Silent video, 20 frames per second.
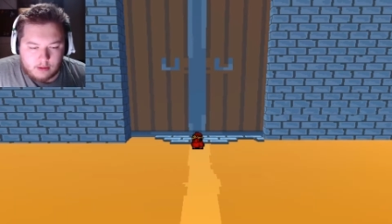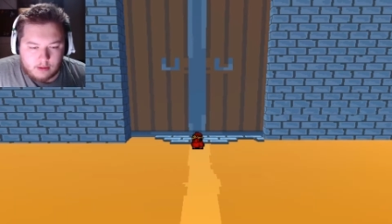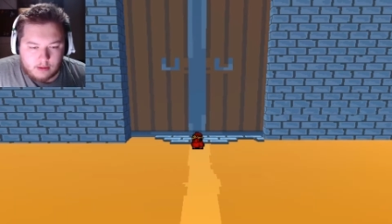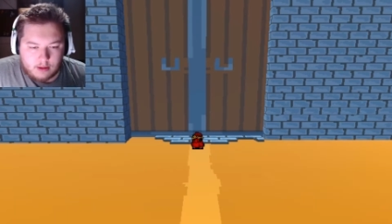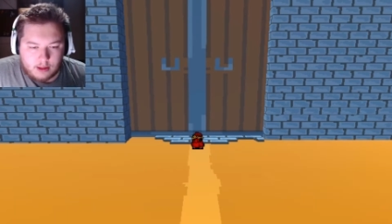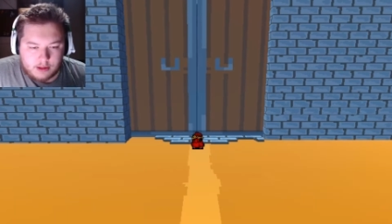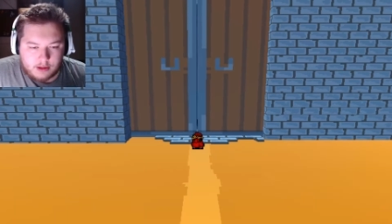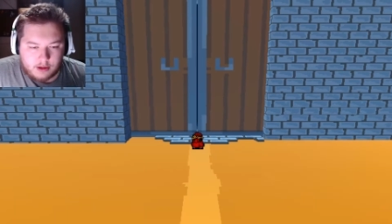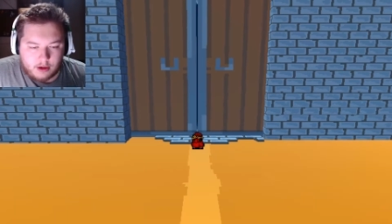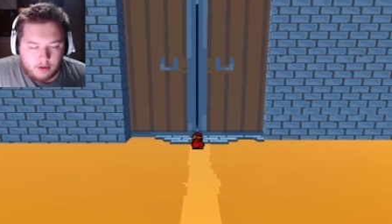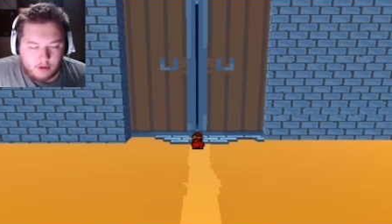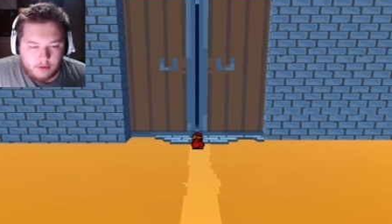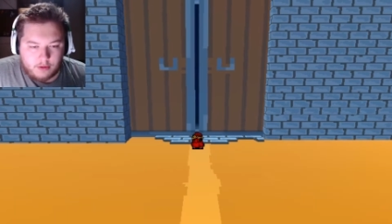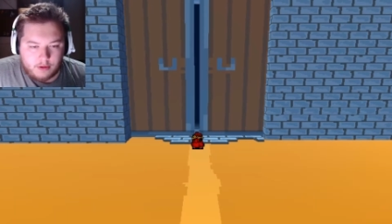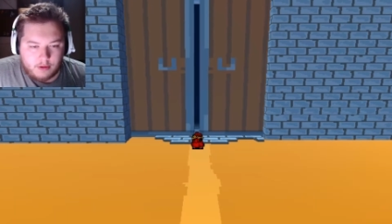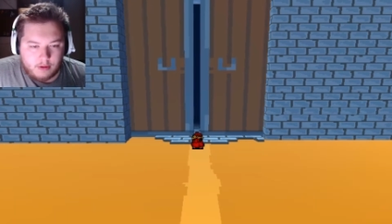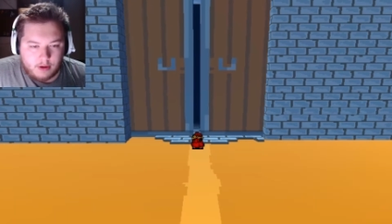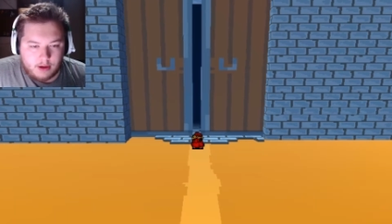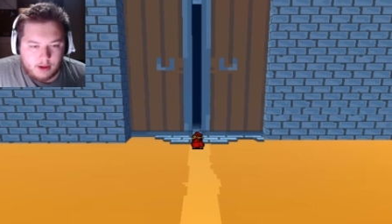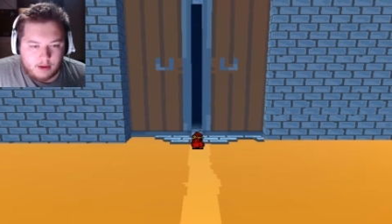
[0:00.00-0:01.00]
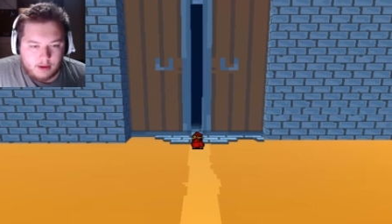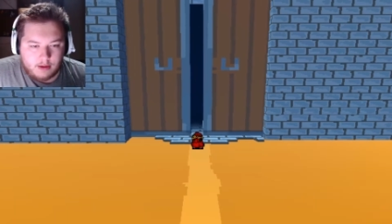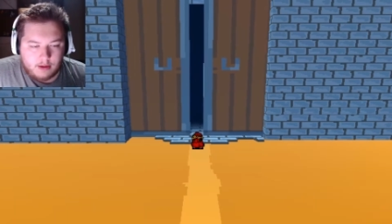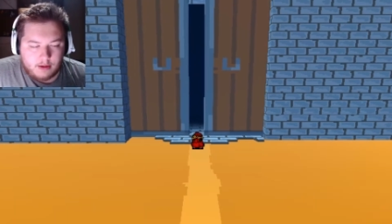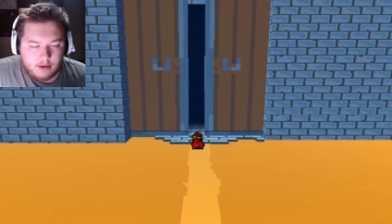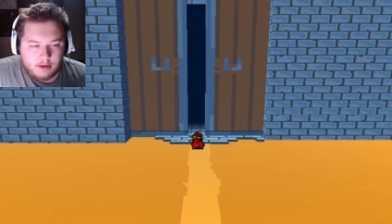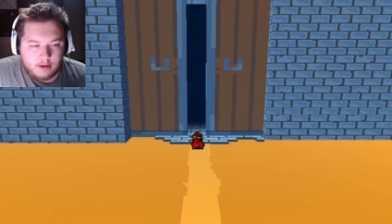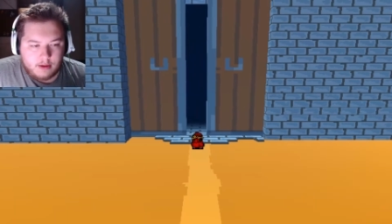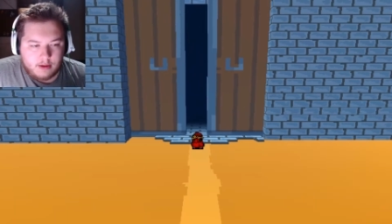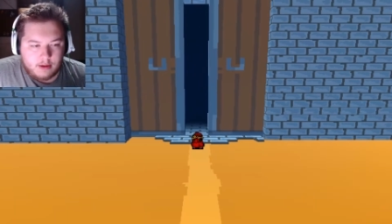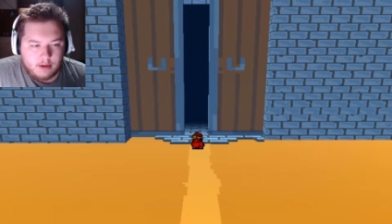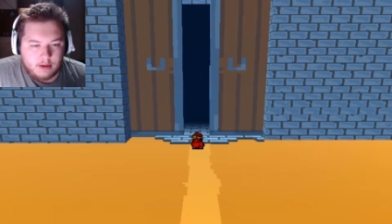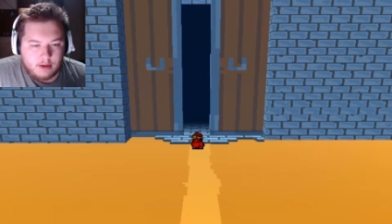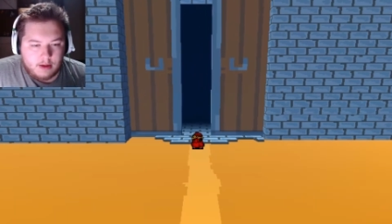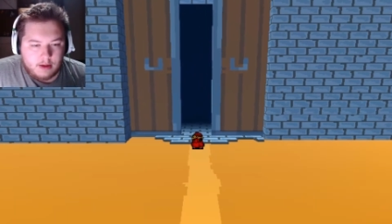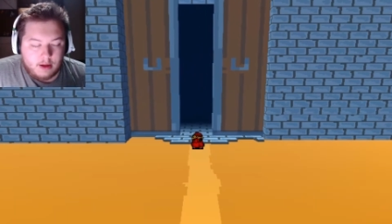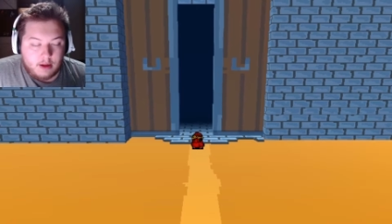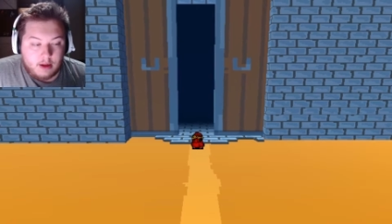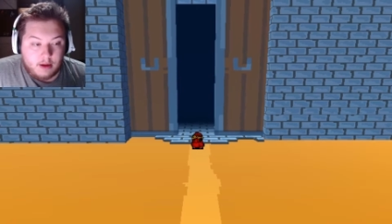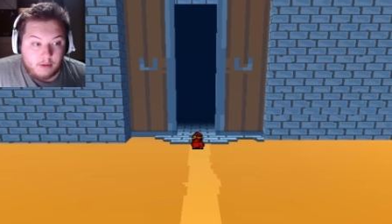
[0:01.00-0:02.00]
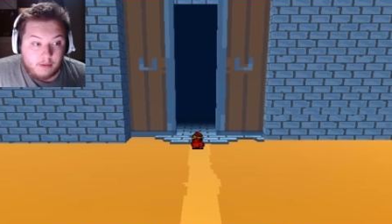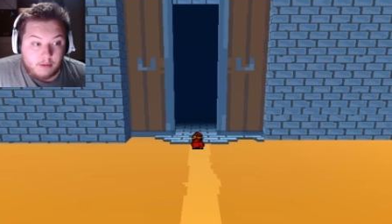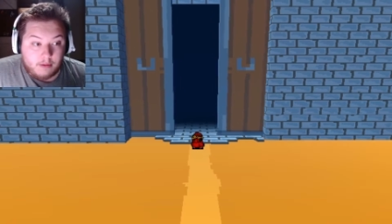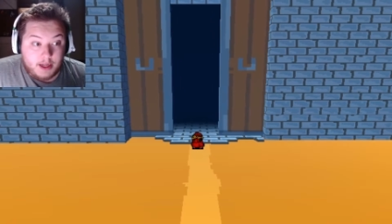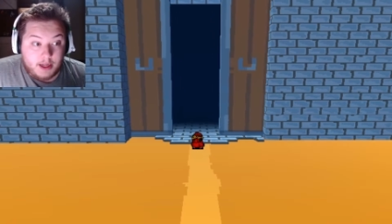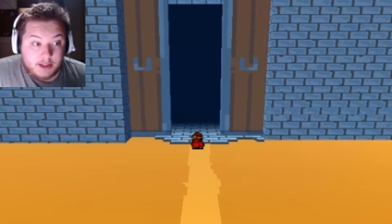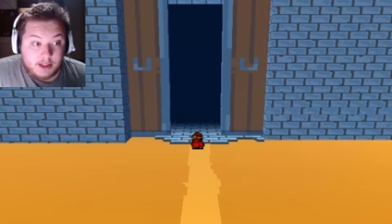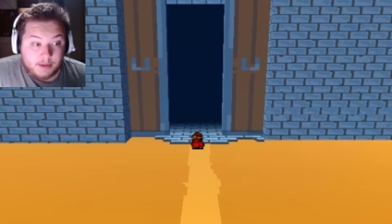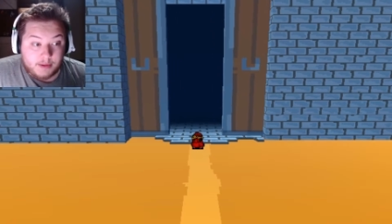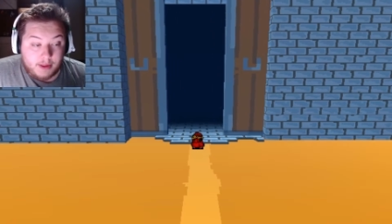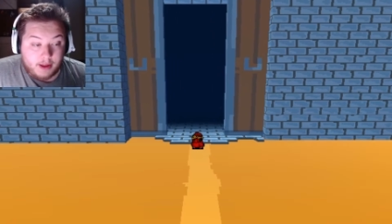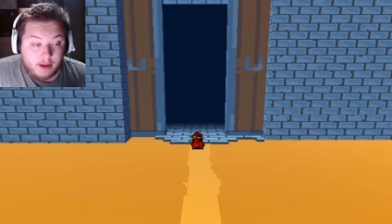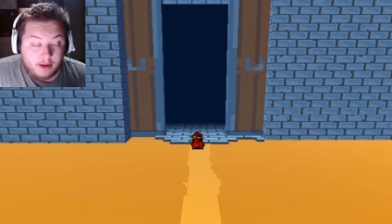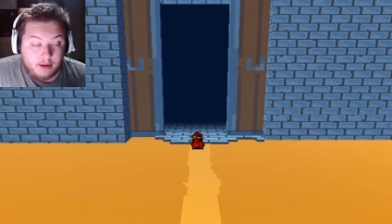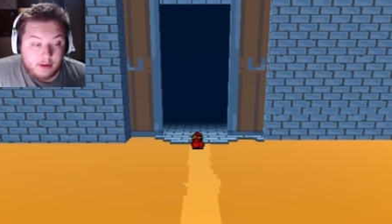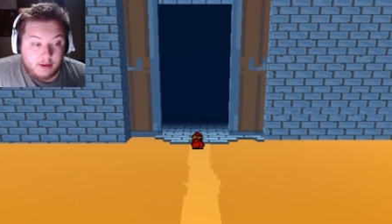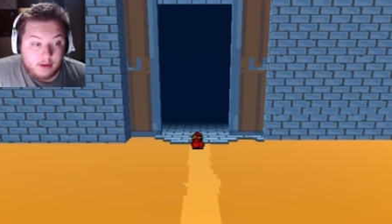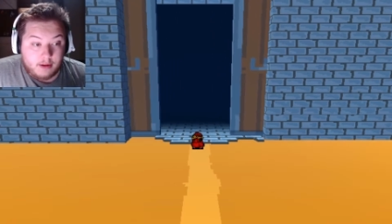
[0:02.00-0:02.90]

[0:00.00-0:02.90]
Let's go through, huh? We need something.